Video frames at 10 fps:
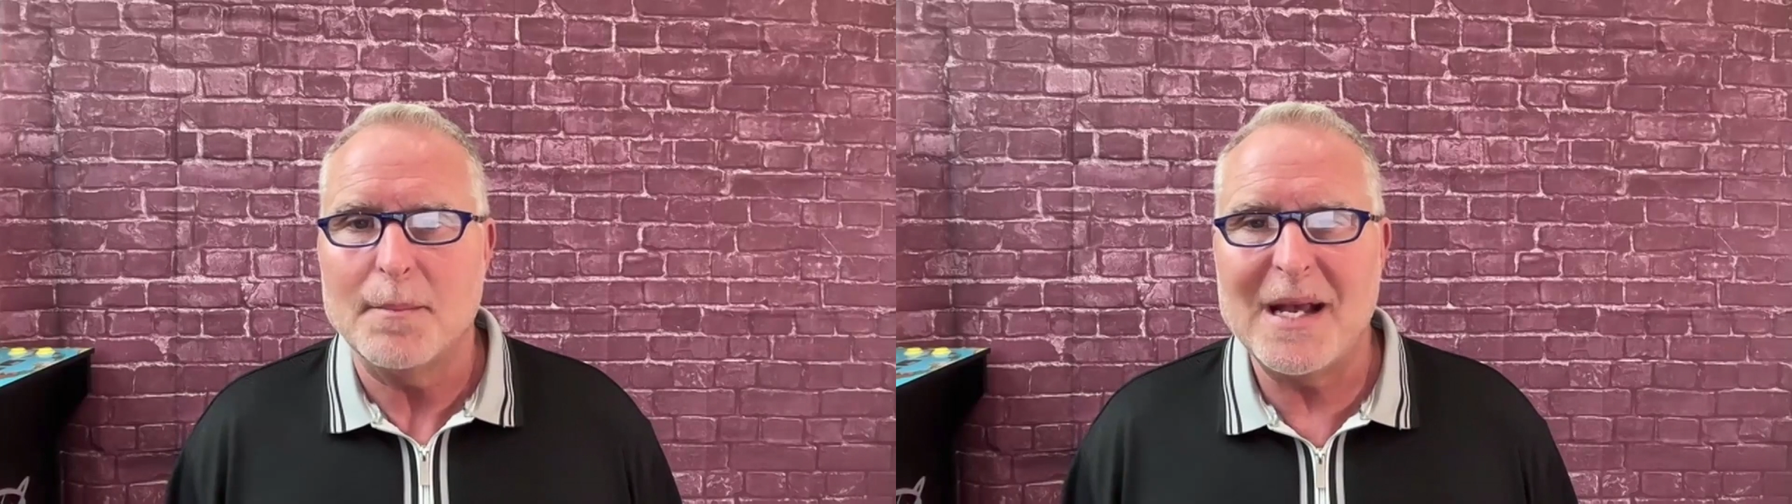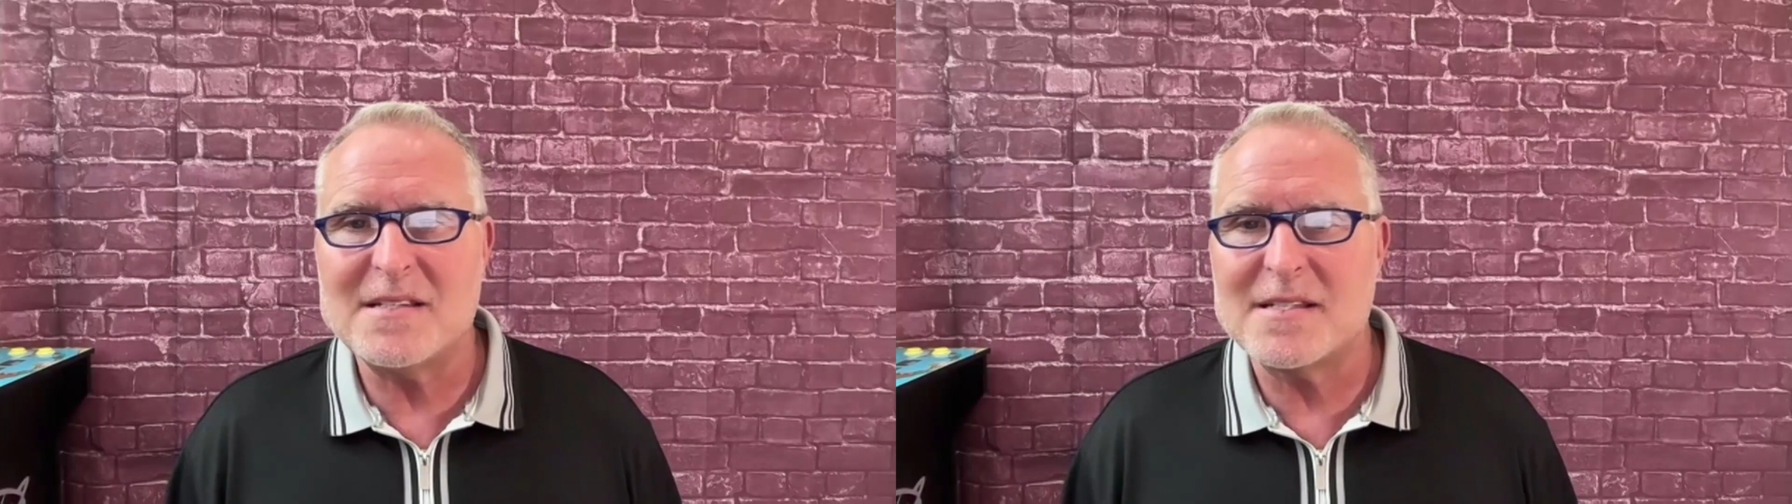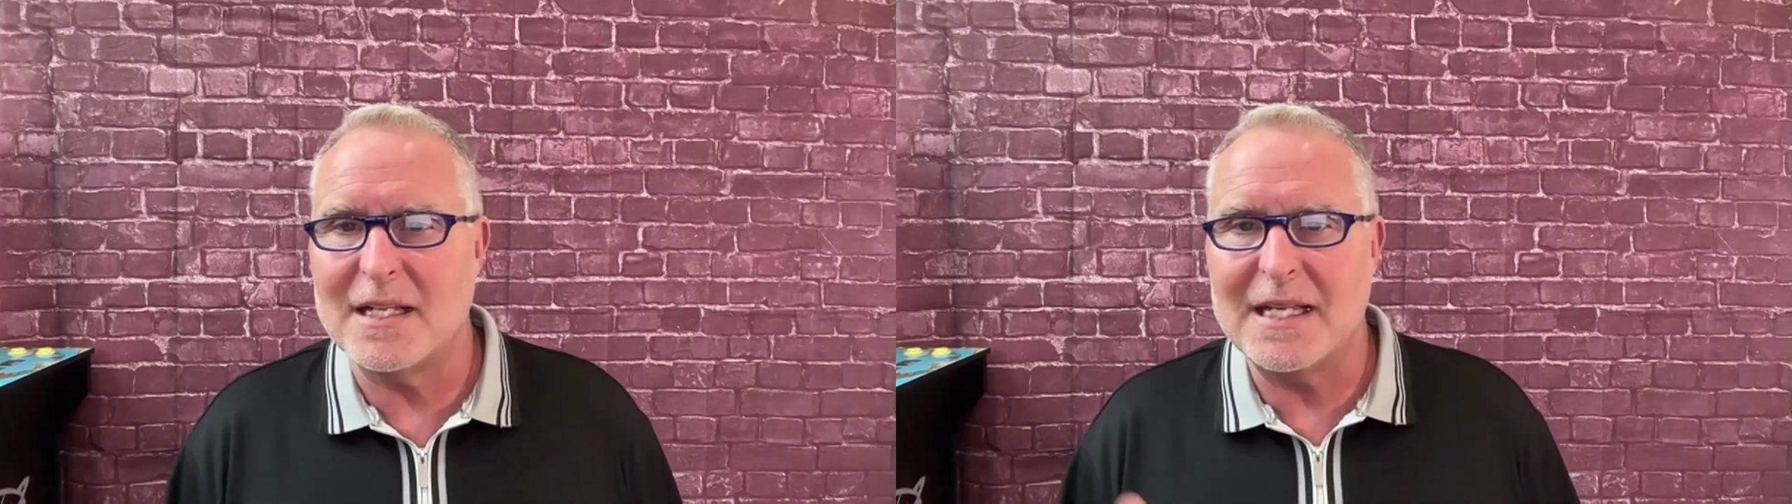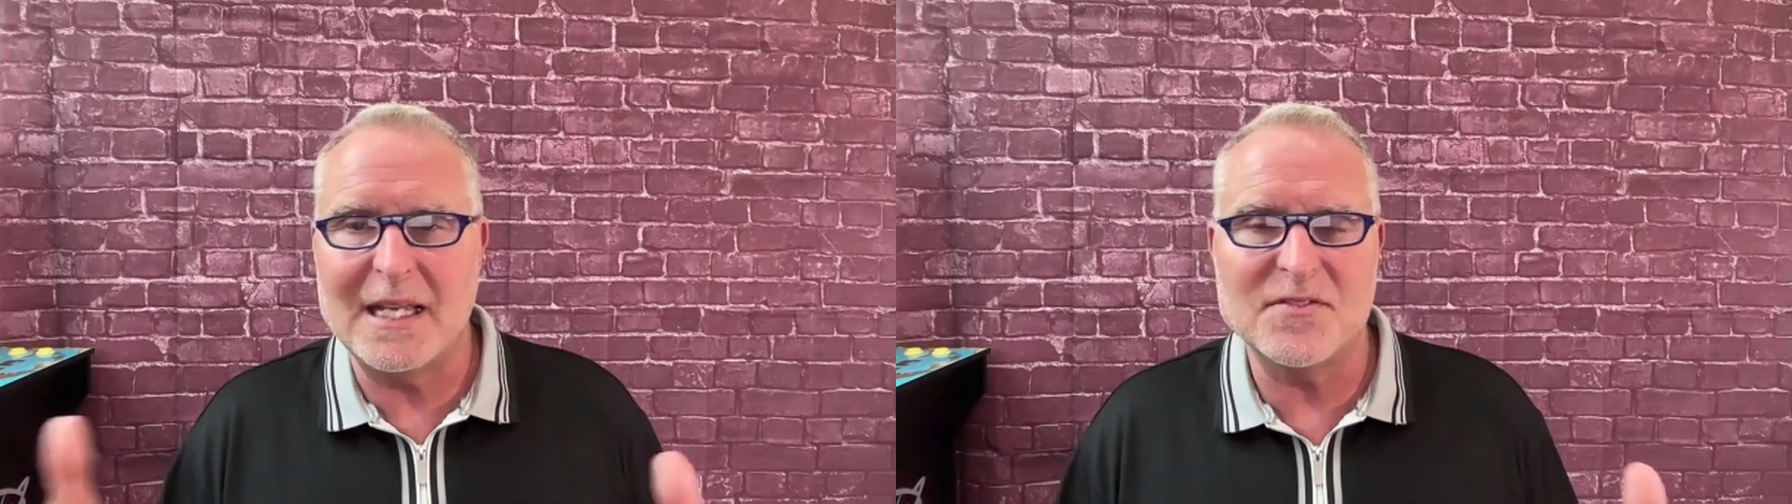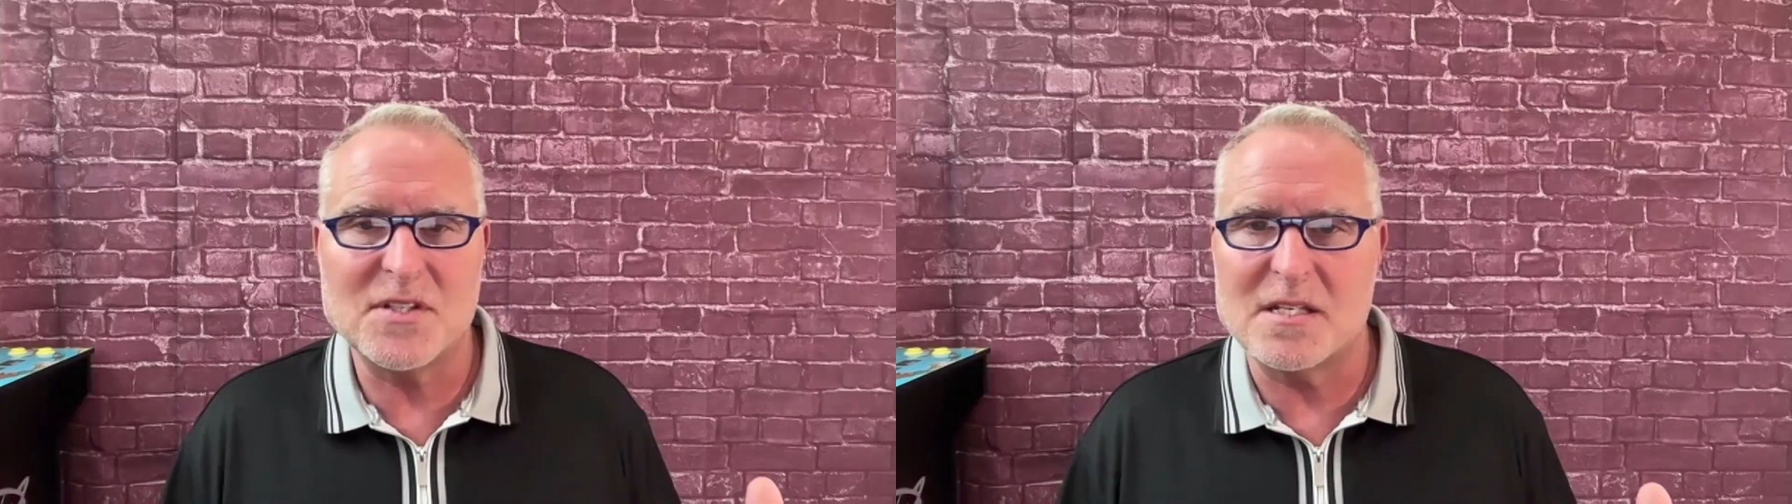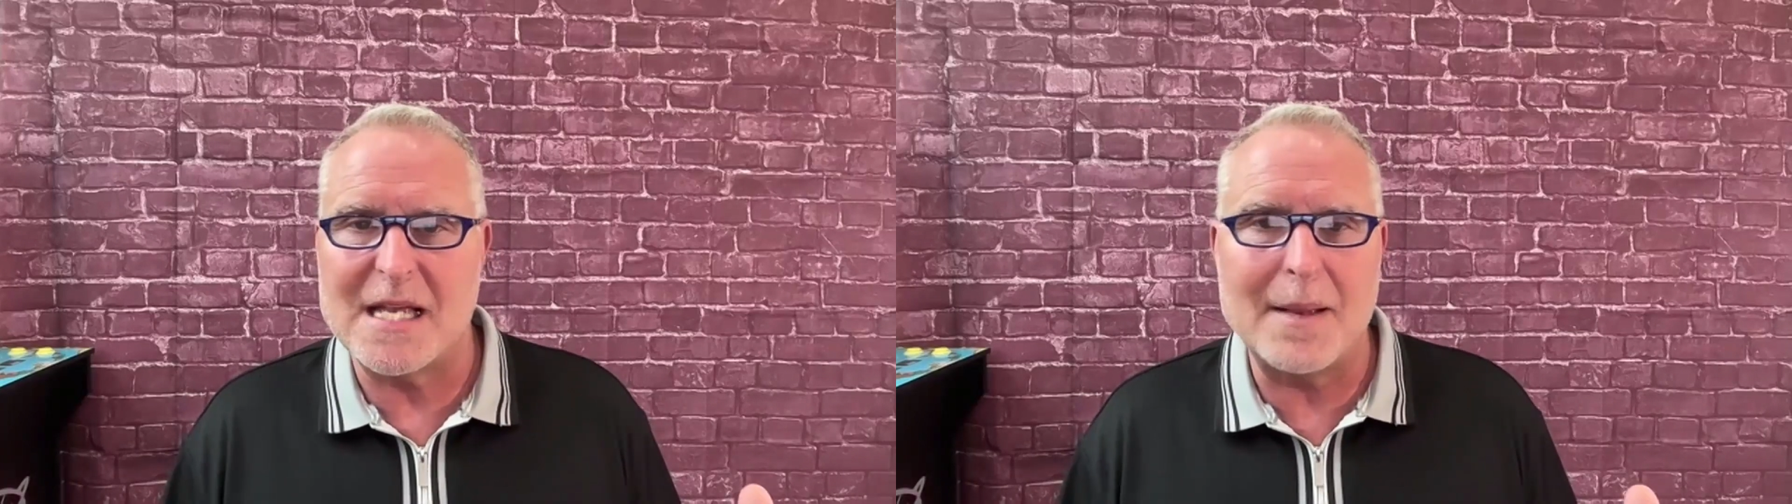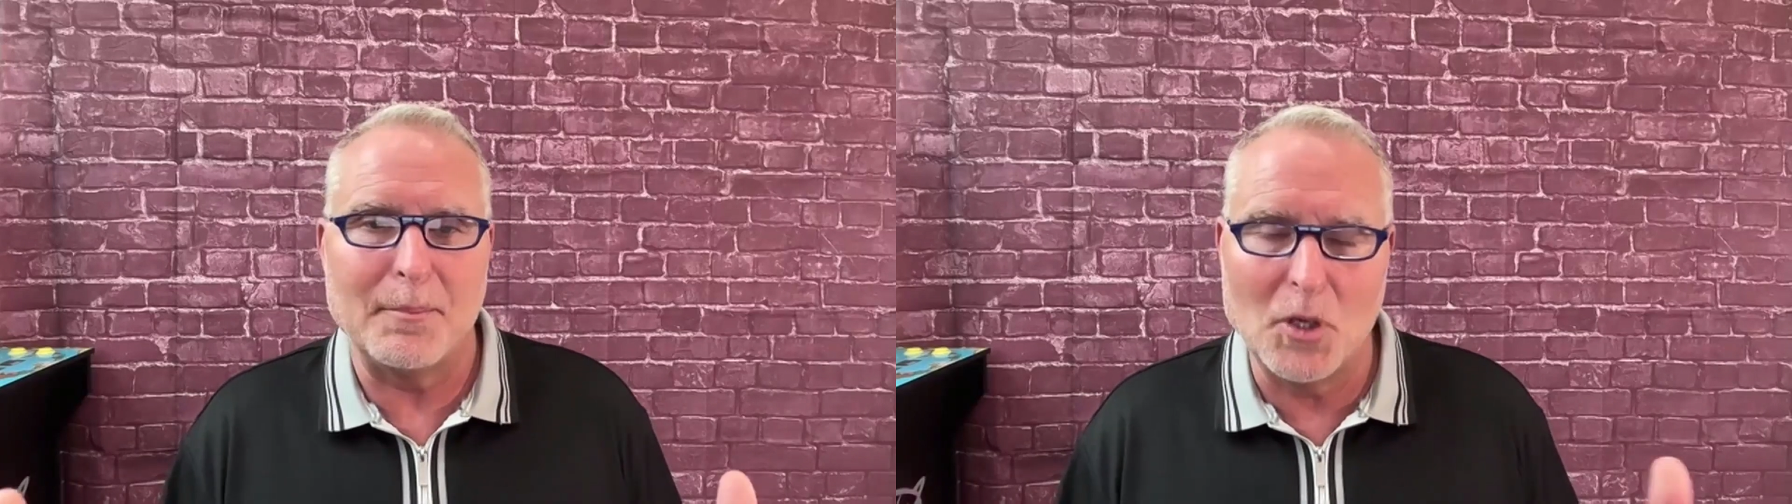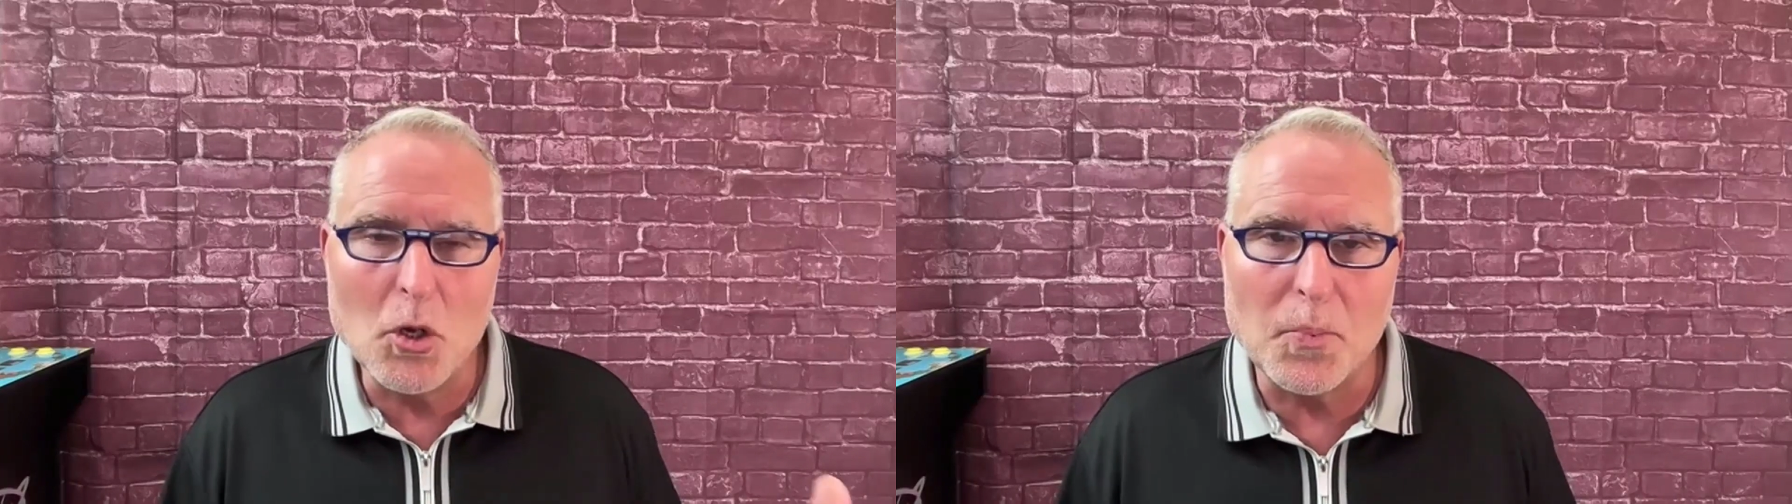basically gives us
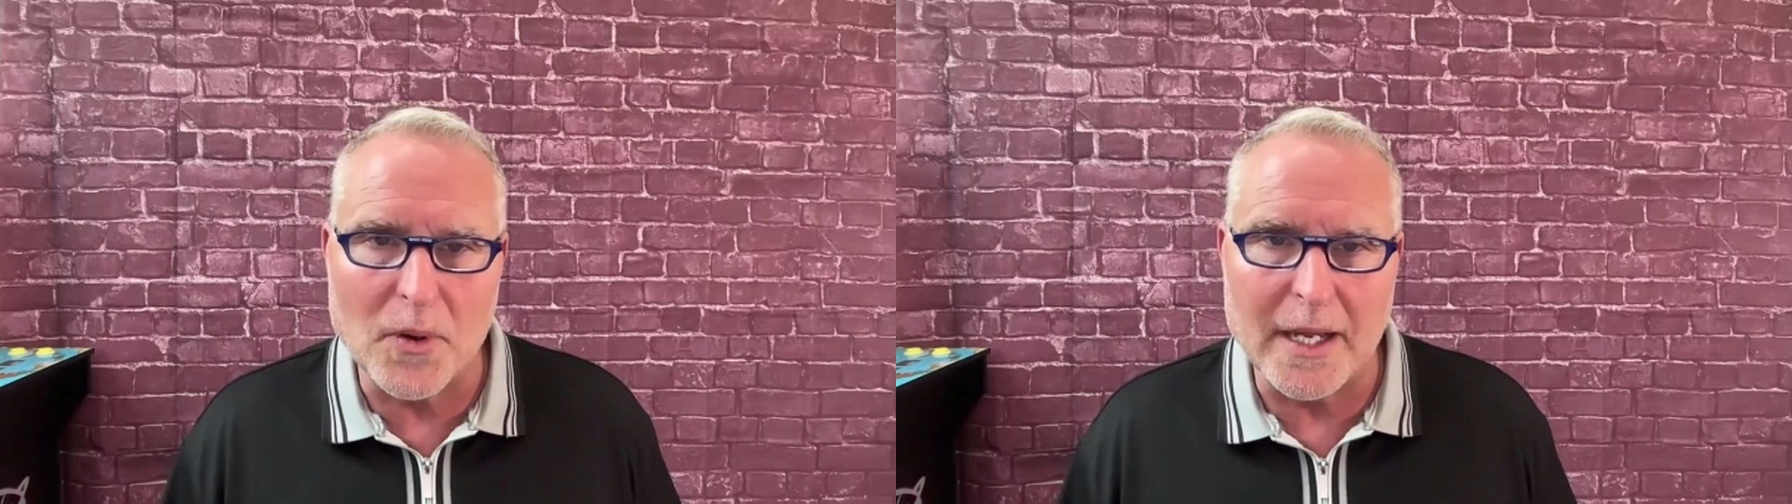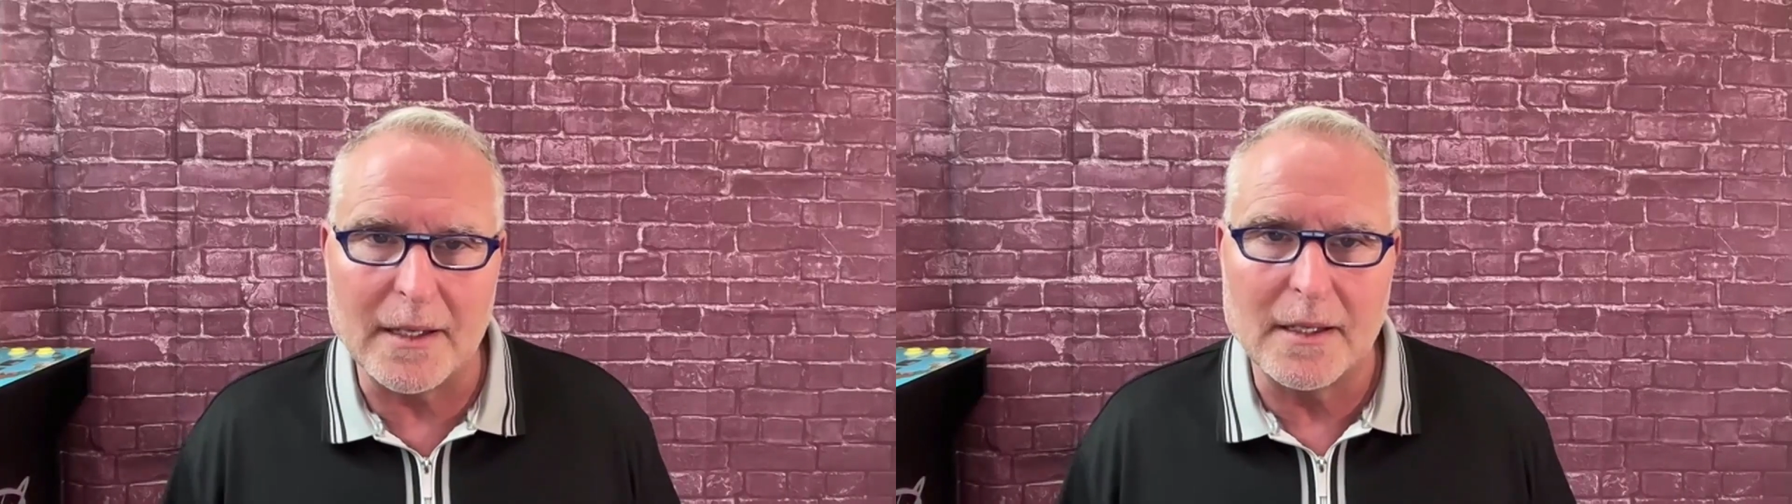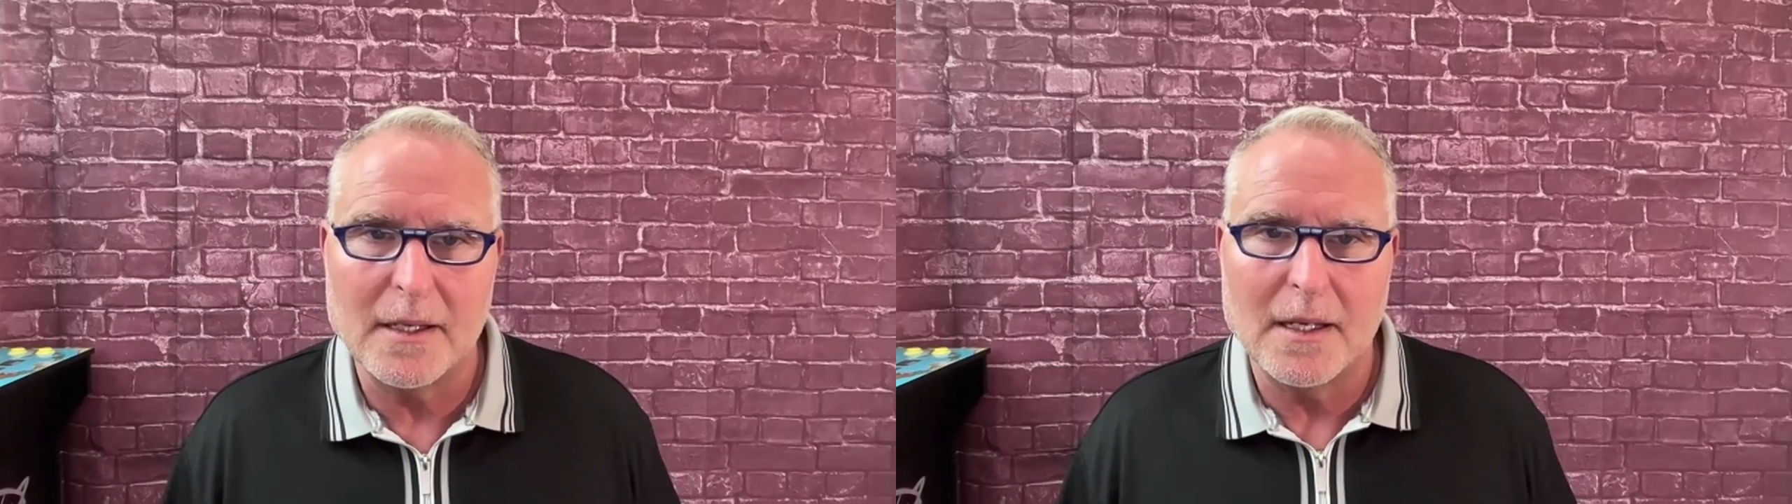a blueprint